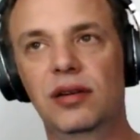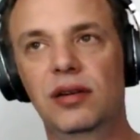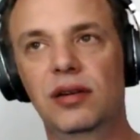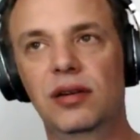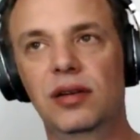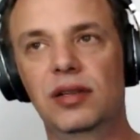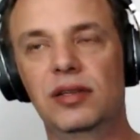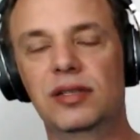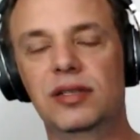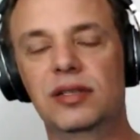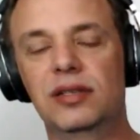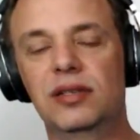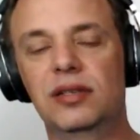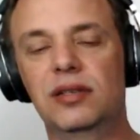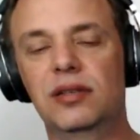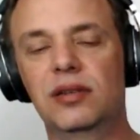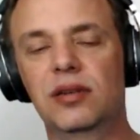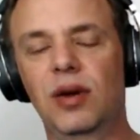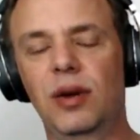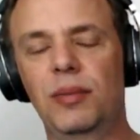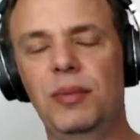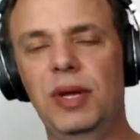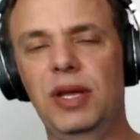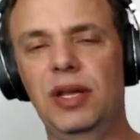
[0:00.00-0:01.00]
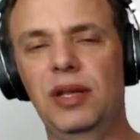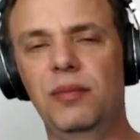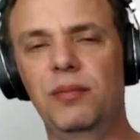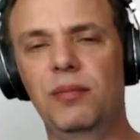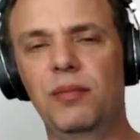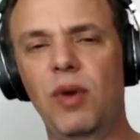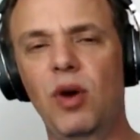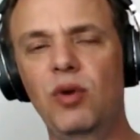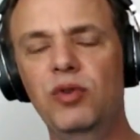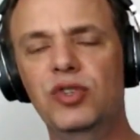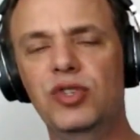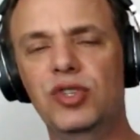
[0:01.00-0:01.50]
It's really
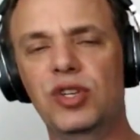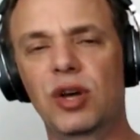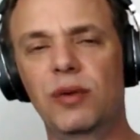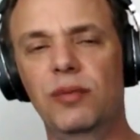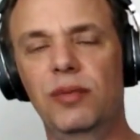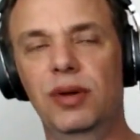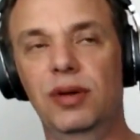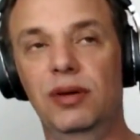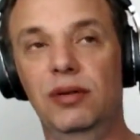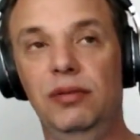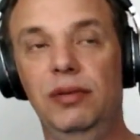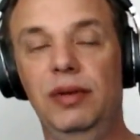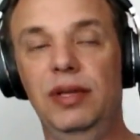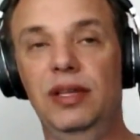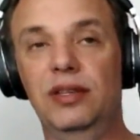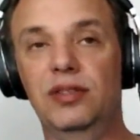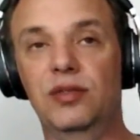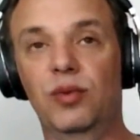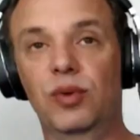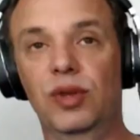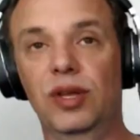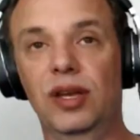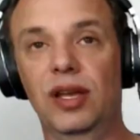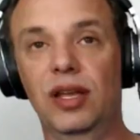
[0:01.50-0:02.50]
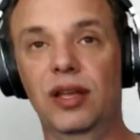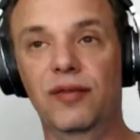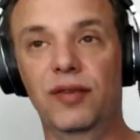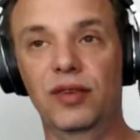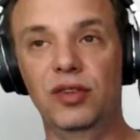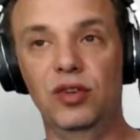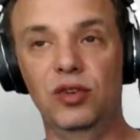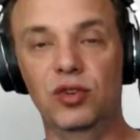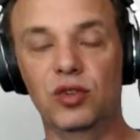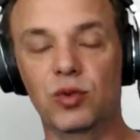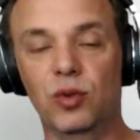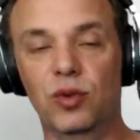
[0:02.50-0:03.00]
kind of
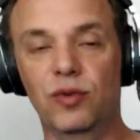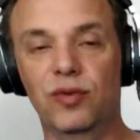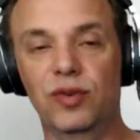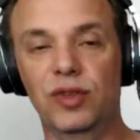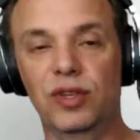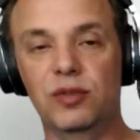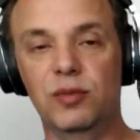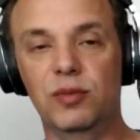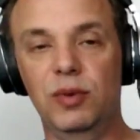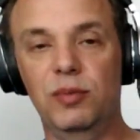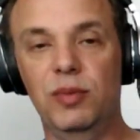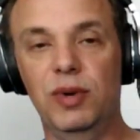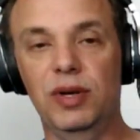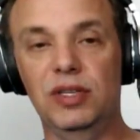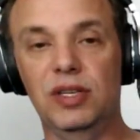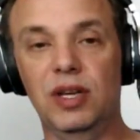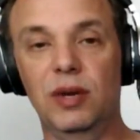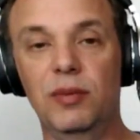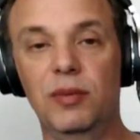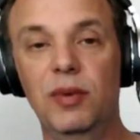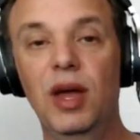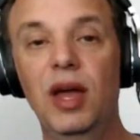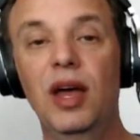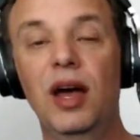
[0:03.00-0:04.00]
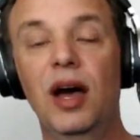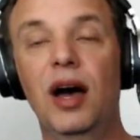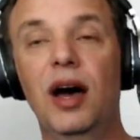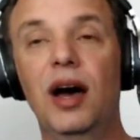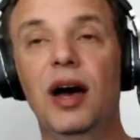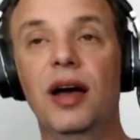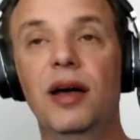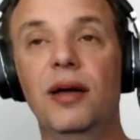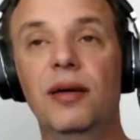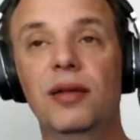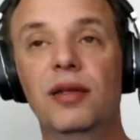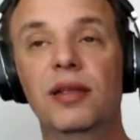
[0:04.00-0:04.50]
unusual for this to be picked up.
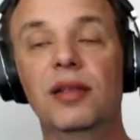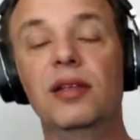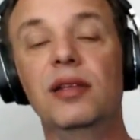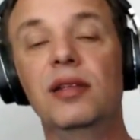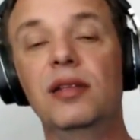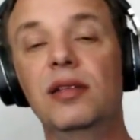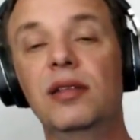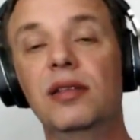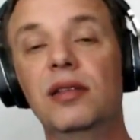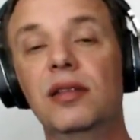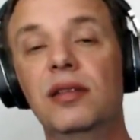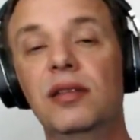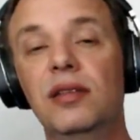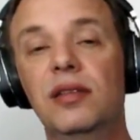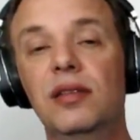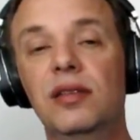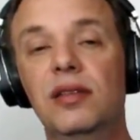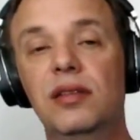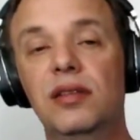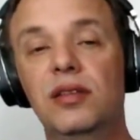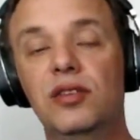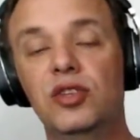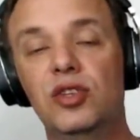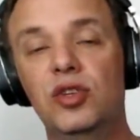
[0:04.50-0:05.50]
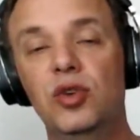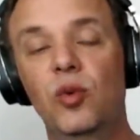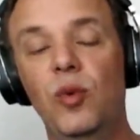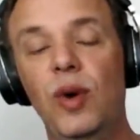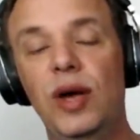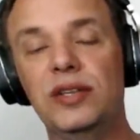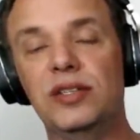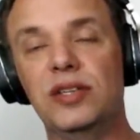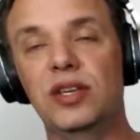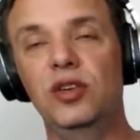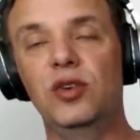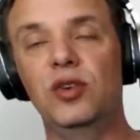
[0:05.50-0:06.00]
The 2
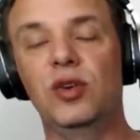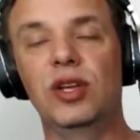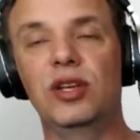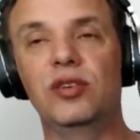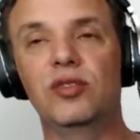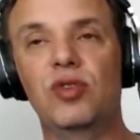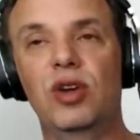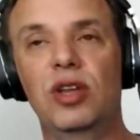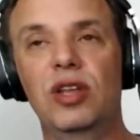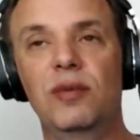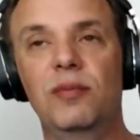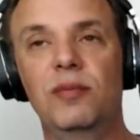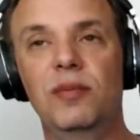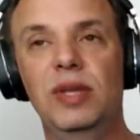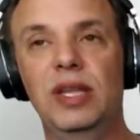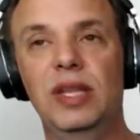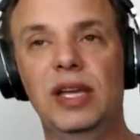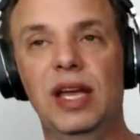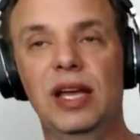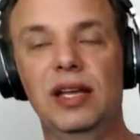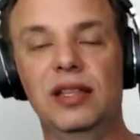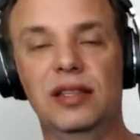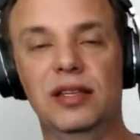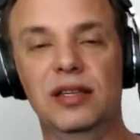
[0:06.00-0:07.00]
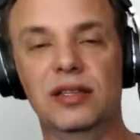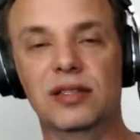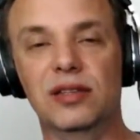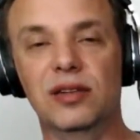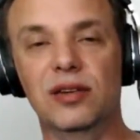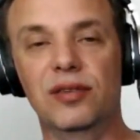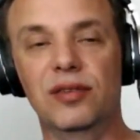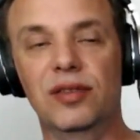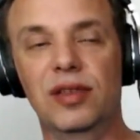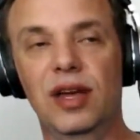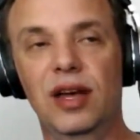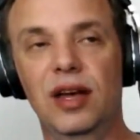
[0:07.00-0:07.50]
ways that you can try to mitigate this
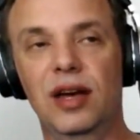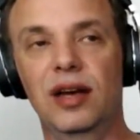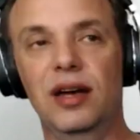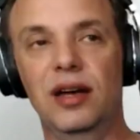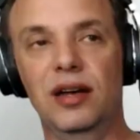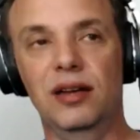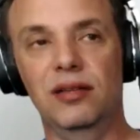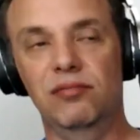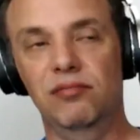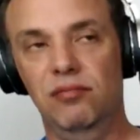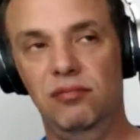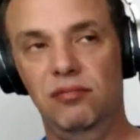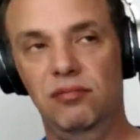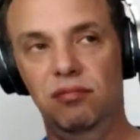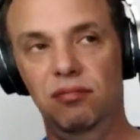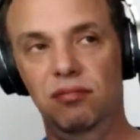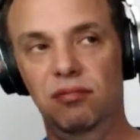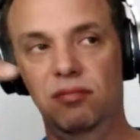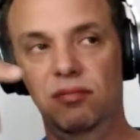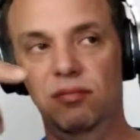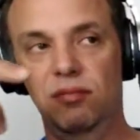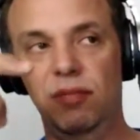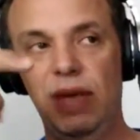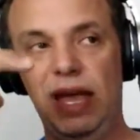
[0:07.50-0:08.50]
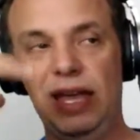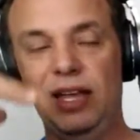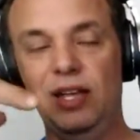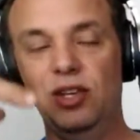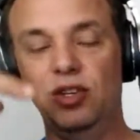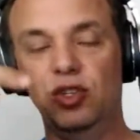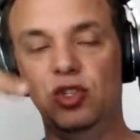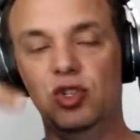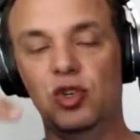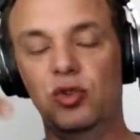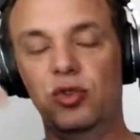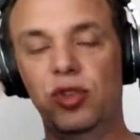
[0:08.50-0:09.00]
are
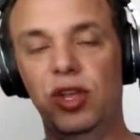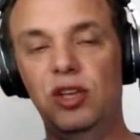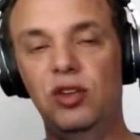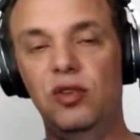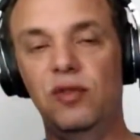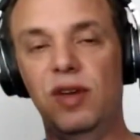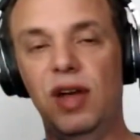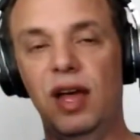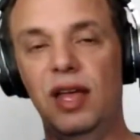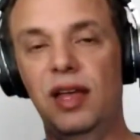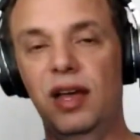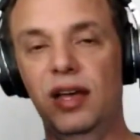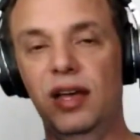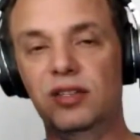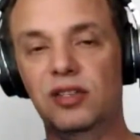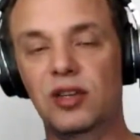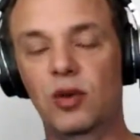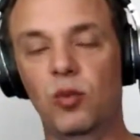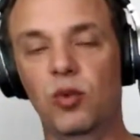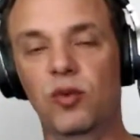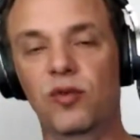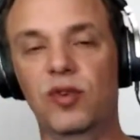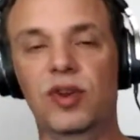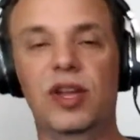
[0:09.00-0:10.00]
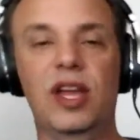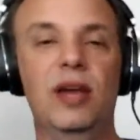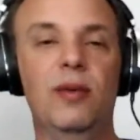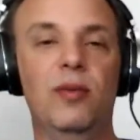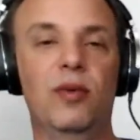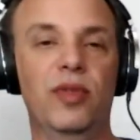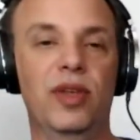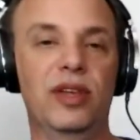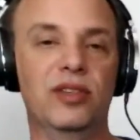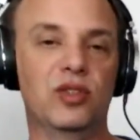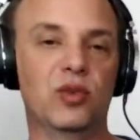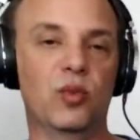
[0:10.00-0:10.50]
making sure that you got a subwoofer cable
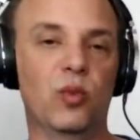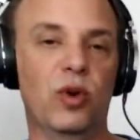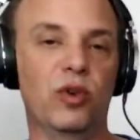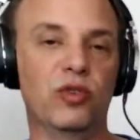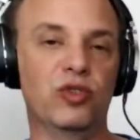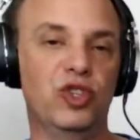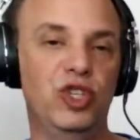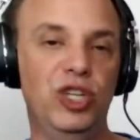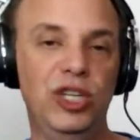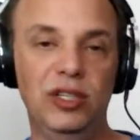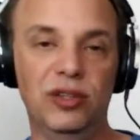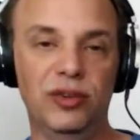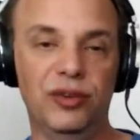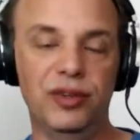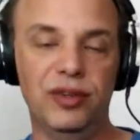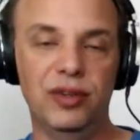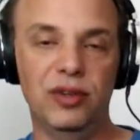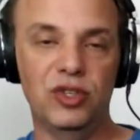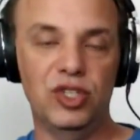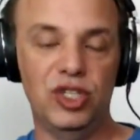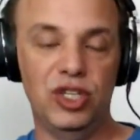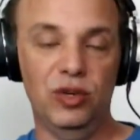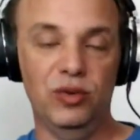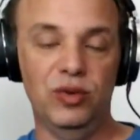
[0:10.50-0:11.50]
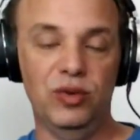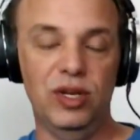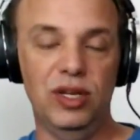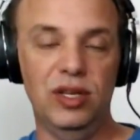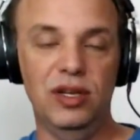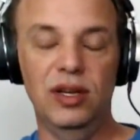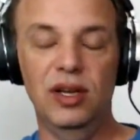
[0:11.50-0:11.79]
that's well shielded,